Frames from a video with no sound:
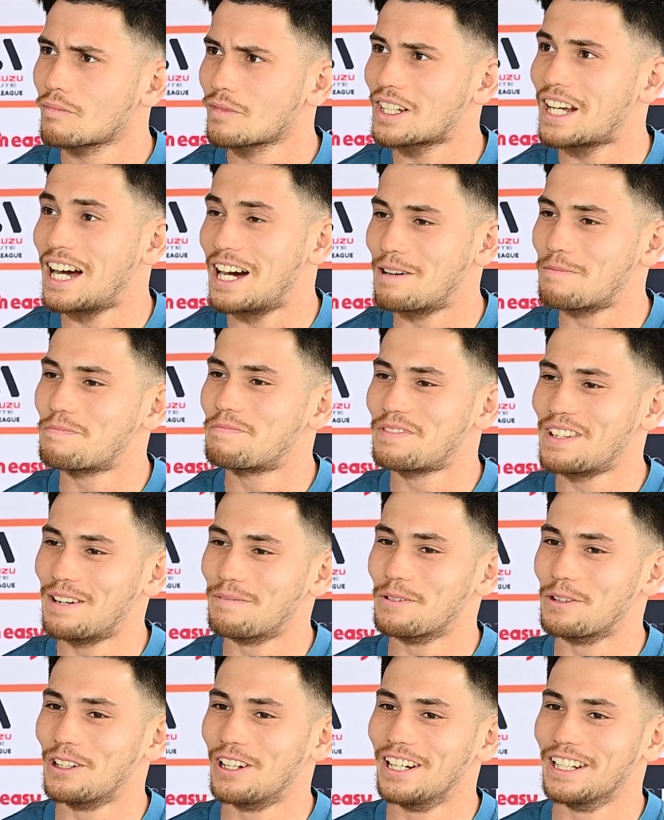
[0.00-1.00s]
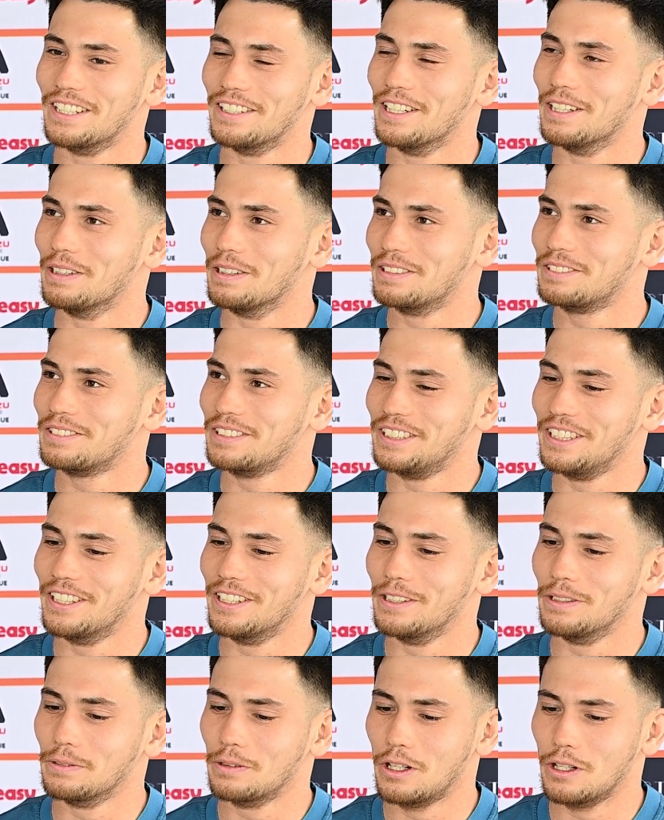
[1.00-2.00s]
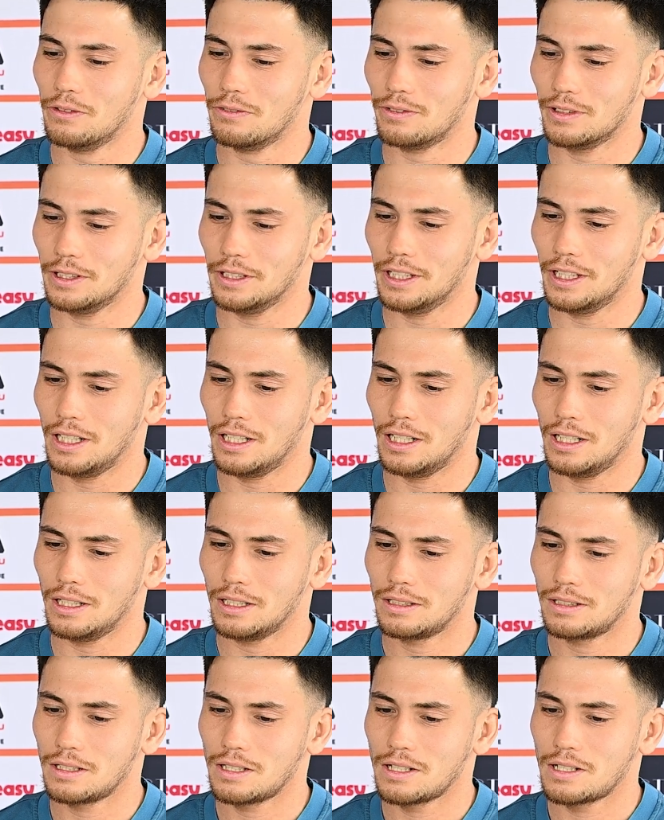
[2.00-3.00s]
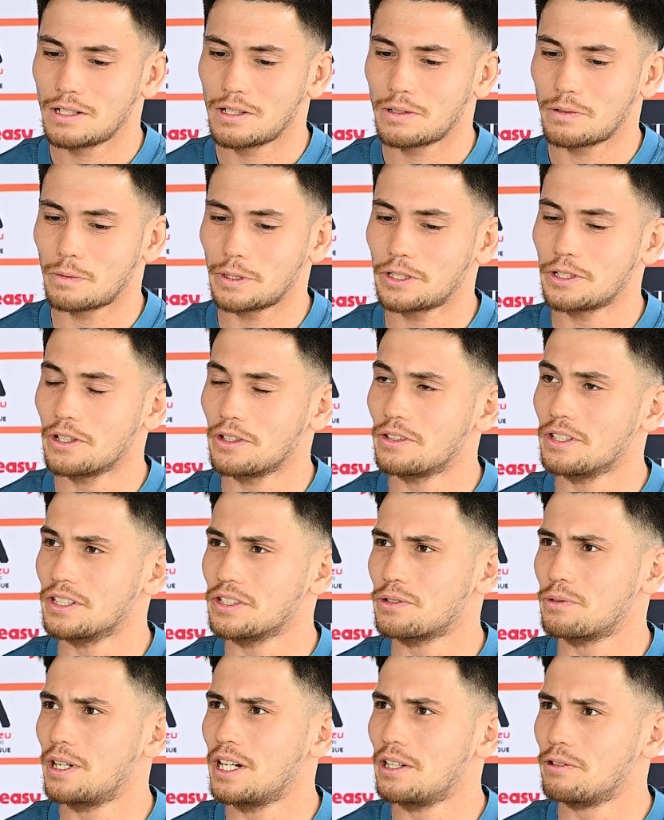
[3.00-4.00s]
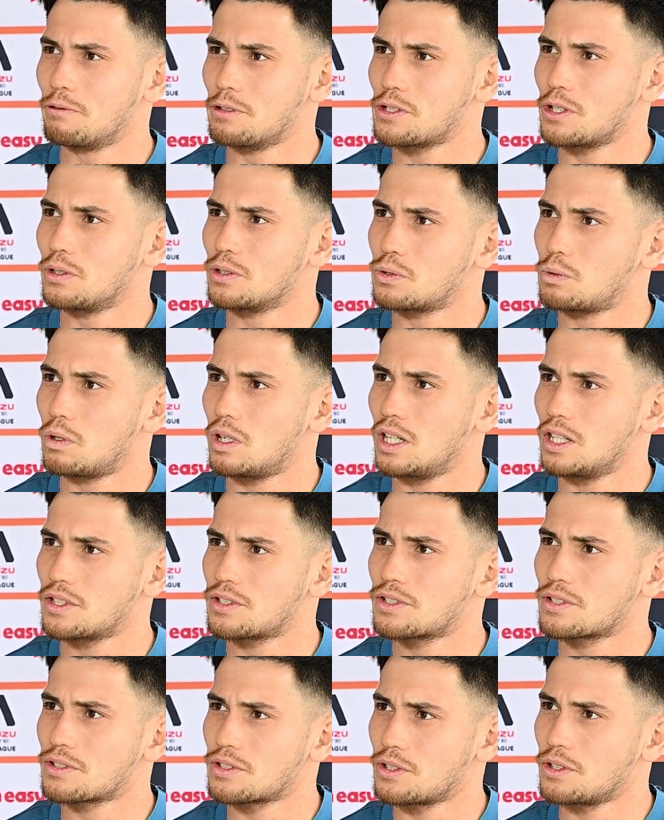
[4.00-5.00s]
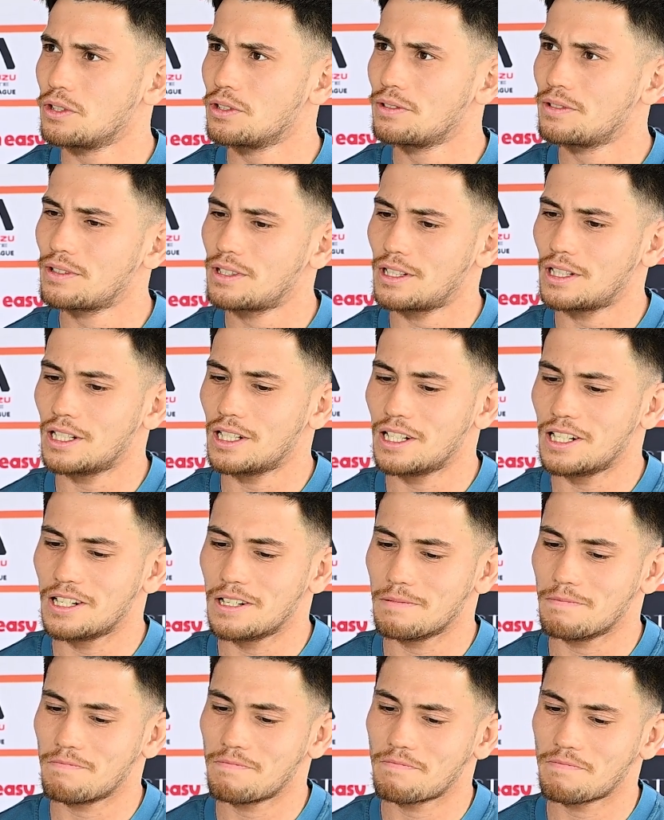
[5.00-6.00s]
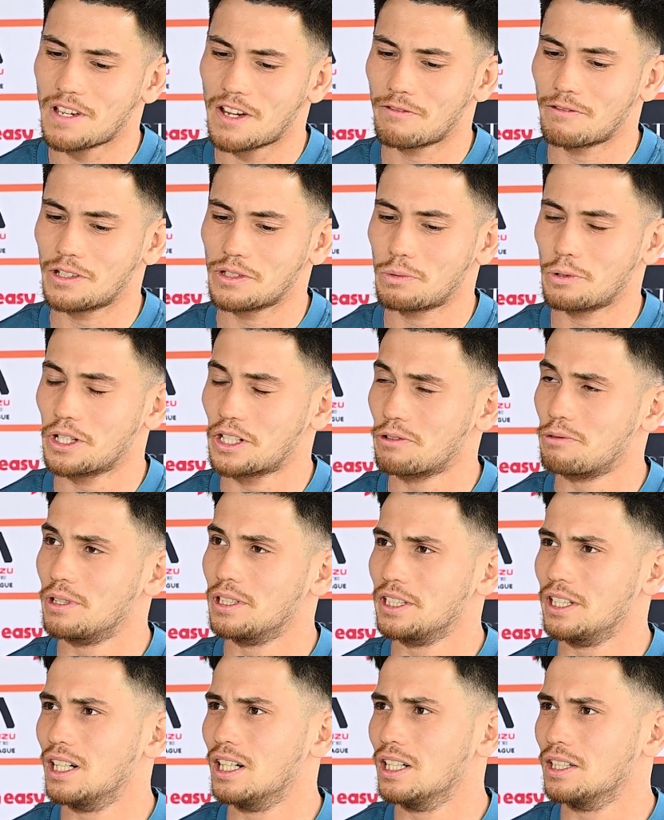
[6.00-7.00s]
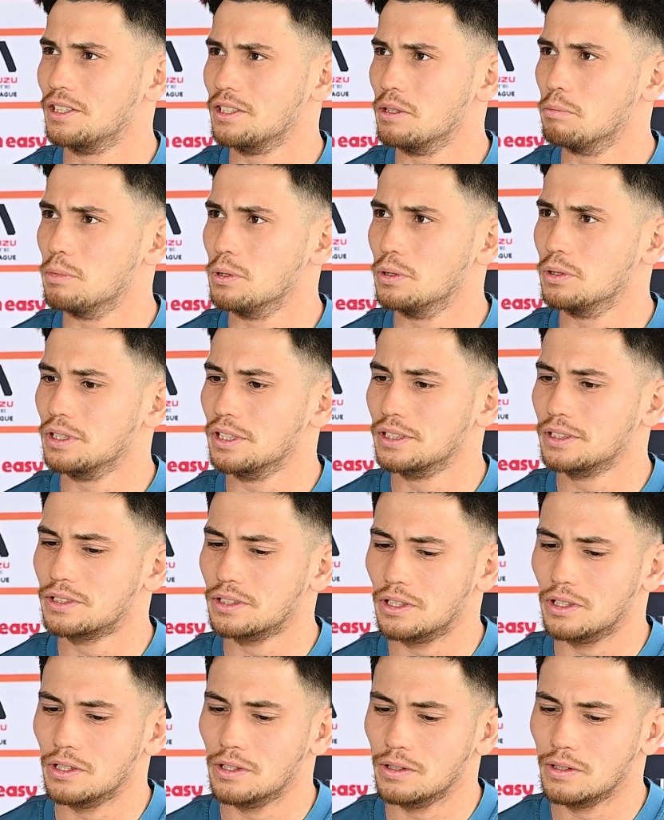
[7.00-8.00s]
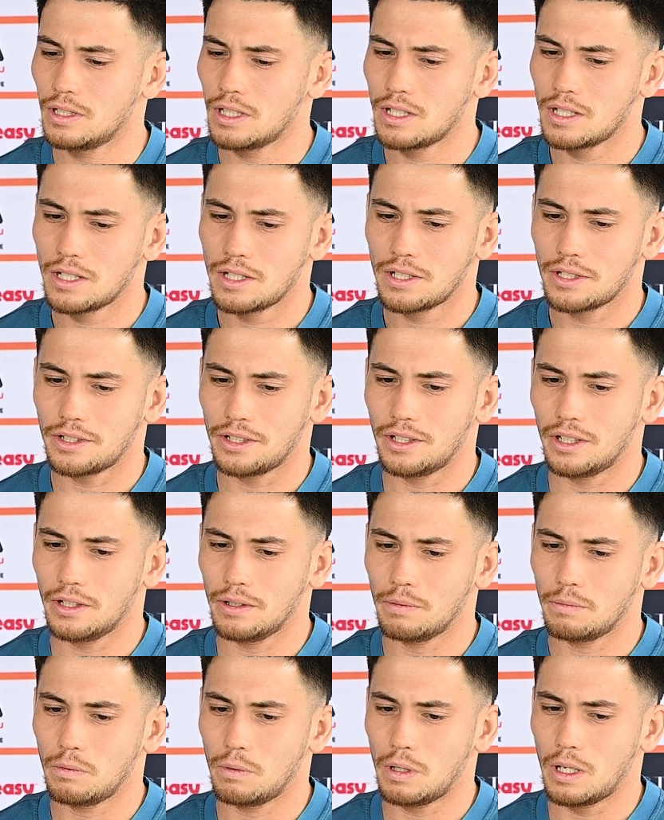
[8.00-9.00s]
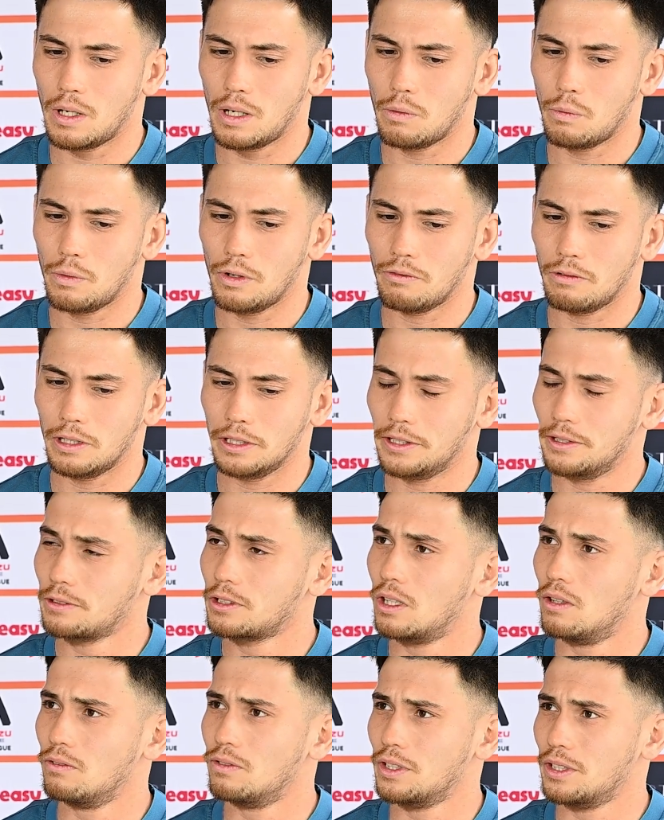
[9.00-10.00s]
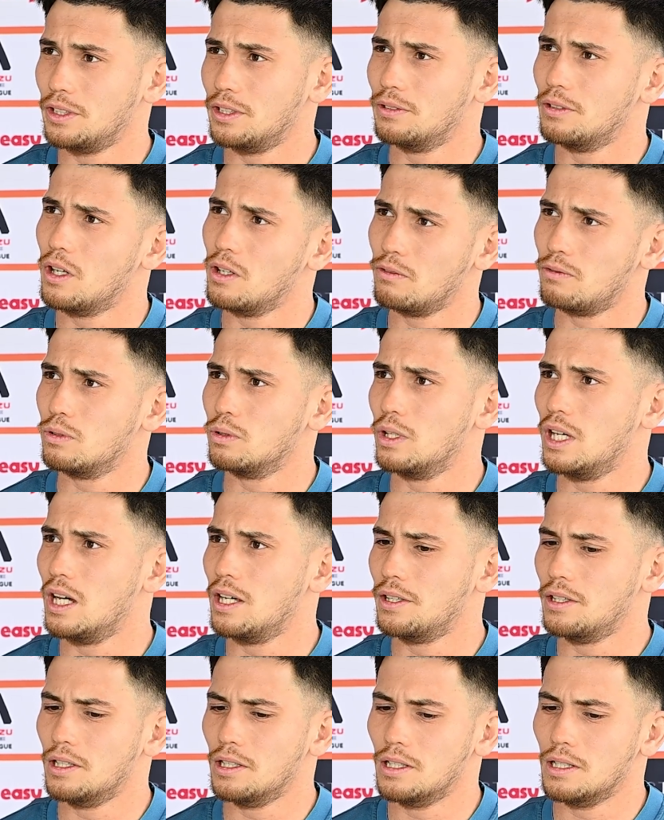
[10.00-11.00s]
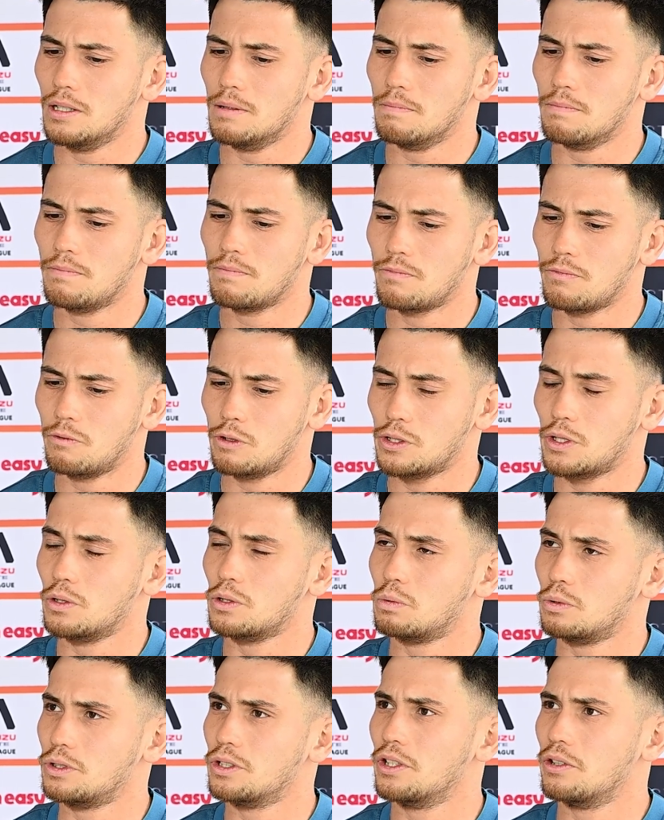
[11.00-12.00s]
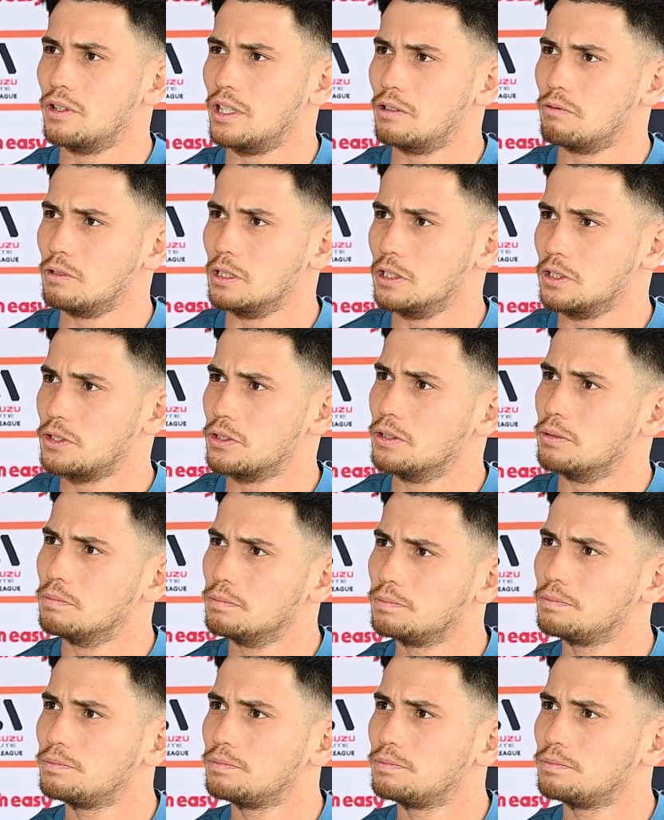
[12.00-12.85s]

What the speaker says: No, I'm all right. Yeah, hopefully we turn things around results-wise soon. Everyone's working really hard in the building, so we're really confident and hopeful that results will turn around really soon.